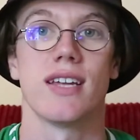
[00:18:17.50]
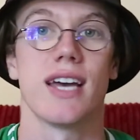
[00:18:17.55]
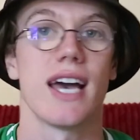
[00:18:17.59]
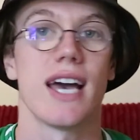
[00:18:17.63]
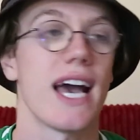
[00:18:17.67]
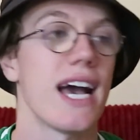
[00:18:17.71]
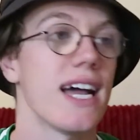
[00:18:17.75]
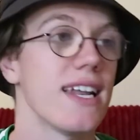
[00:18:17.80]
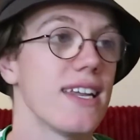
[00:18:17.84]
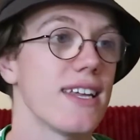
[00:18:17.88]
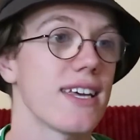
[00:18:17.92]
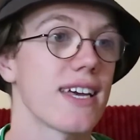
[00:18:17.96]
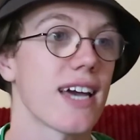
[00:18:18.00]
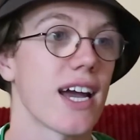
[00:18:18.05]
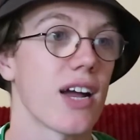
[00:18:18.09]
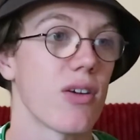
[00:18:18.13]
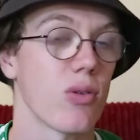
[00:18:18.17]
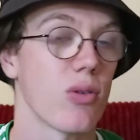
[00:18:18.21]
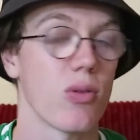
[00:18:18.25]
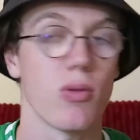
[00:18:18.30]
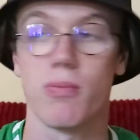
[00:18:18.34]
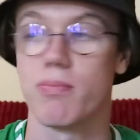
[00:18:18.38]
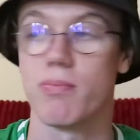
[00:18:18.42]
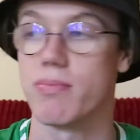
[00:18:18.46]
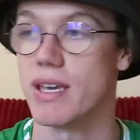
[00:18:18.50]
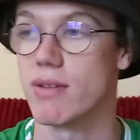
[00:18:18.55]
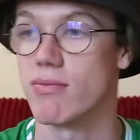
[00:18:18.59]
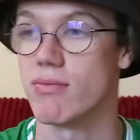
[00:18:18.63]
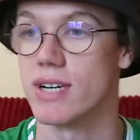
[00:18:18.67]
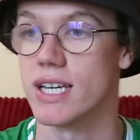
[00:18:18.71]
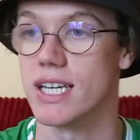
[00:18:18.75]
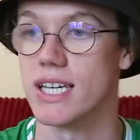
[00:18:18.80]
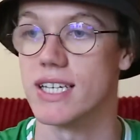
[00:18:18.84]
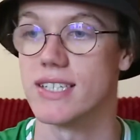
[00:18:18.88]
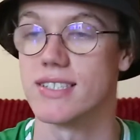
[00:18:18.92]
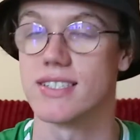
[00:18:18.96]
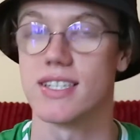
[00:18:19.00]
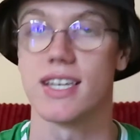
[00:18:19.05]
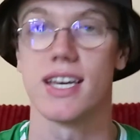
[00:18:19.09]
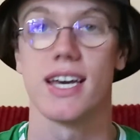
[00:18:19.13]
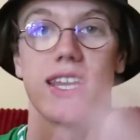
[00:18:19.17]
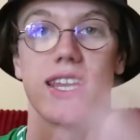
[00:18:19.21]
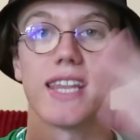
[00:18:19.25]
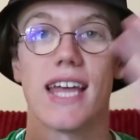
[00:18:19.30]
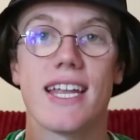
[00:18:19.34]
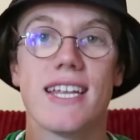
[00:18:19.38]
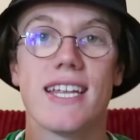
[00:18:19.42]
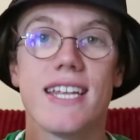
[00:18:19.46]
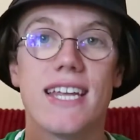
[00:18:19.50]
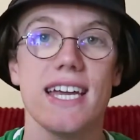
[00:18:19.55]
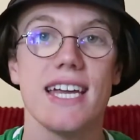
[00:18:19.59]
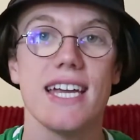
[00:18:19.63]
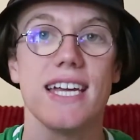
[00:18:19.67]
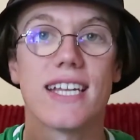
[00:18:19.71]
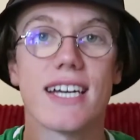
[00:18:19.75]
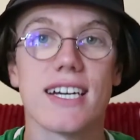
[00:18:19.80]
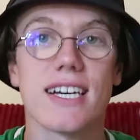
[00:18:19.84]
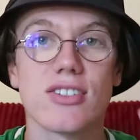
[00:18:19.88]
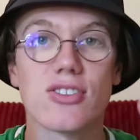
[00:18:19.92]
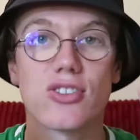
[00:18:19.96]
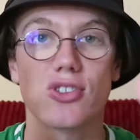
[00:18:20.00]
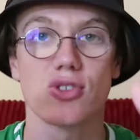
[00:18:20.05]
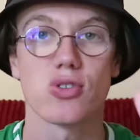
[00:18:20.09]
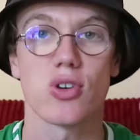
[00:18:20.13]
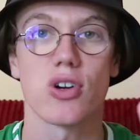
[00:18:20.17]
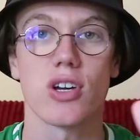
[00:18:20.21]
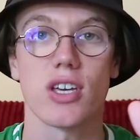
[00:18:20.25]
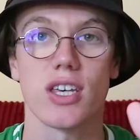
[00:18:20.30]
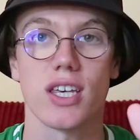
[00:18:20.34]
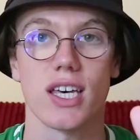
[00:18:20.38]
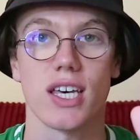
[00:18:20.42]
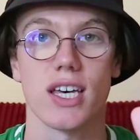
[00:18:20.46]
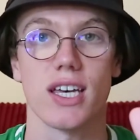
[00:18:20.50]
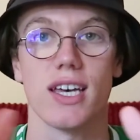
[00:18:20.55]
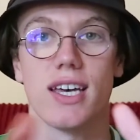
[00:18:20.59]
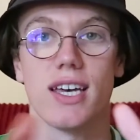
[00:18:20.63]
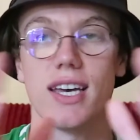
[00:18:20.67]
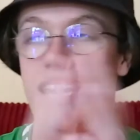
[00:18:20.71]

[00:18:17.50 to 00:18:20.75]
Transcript: Andy Carroll being released. They need a striker.